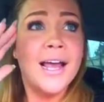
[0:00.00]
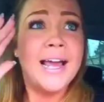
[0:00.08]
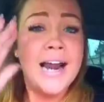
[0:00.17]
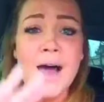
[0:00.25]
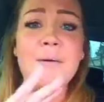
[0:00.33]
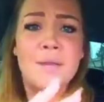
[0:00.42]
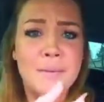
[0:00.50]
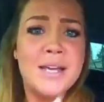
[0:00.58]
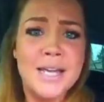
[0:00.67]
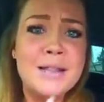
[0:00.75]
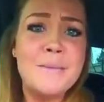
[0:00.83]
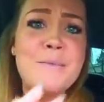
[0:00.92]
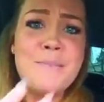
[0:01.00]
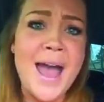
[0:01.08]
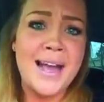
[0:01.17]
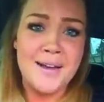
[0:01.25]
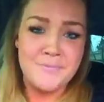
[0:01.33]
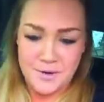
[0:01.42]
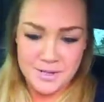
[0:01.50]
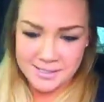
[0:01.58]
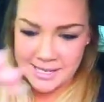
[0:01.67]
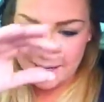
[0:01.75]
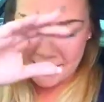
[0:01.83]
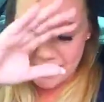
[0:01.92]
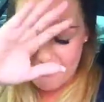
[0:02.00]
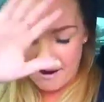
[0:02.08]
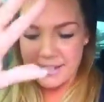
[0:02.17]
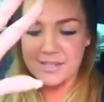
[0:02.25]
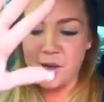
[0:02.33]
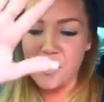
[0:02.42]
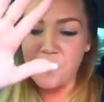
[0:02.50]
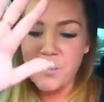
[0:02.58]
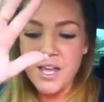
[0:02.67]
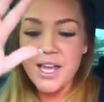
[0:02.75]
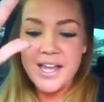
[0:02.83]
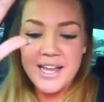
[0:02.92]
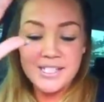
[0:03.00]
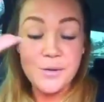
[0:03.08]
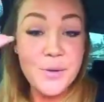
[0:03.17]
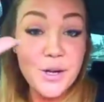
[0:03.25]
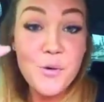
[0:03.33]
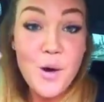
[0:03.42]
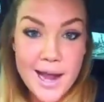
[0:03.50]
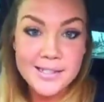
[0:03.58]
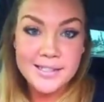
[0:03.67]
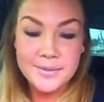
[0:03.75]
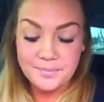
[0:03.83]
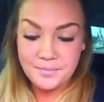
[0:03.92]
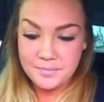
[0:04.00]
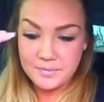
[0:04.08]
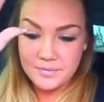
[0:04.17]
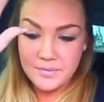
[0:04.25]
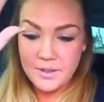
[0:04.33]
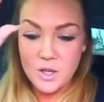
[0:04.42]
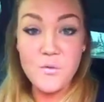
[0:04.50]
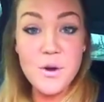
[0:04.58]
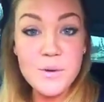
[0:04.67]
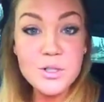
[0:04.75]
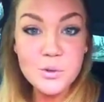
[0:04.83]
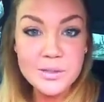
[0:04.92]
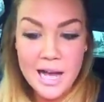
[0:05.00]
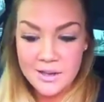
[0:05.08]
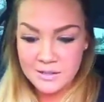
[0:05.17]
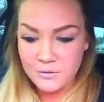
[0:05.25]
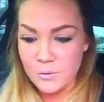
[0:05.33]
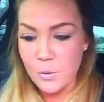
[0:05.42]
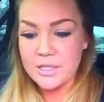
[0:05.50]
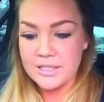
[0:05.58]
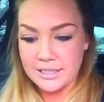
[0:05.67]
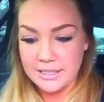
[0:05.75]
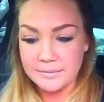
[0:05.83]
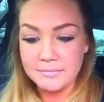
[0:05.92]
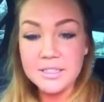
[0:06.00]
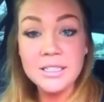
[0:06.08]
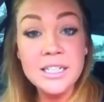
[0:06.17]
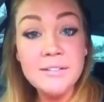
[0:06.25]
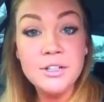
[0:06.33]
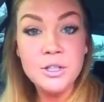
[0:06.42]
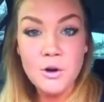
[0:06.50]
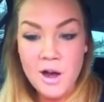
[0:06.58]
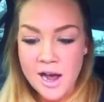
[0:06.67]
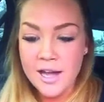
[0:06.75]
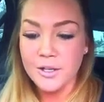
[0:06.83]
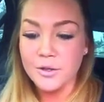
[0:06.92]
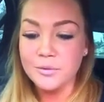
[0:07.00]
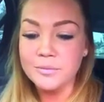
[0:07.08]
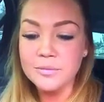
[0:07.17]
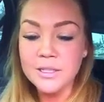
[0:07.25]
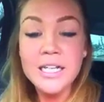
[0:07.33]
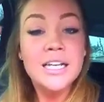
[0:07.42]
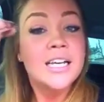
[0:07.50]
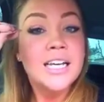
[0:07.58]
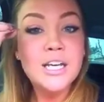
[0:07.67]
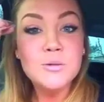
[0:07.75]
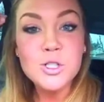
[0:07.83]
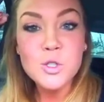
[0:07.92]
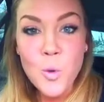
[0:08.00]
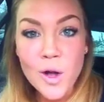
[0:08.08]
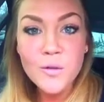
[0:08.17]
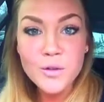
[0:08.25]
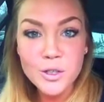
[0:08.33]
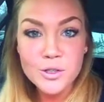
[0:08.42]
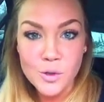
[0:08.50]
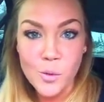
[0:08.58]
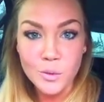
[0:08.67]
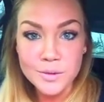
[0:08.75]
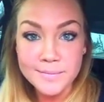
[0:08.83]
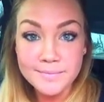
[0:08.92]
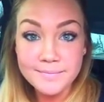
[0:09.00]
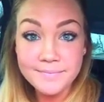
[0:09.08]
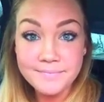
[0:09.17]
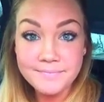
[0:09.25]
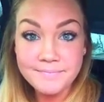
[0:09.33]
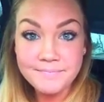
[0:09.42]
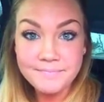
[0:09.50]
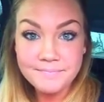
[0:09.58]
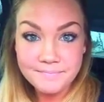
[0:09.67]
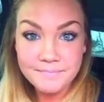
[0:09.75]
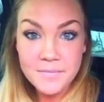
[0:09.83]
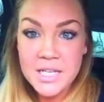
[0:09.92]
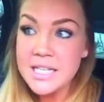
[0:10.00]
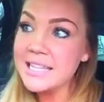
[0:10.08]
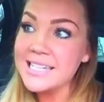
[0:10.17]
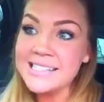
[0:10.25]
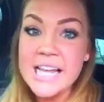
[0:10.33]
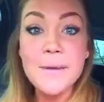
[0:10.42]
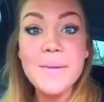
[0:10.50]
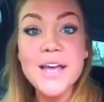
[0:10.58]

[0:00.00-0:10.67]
And let me back up for a second. All right. So Tamir Rice November 2014, Cleveland, Ohio. He was 12 years old. The same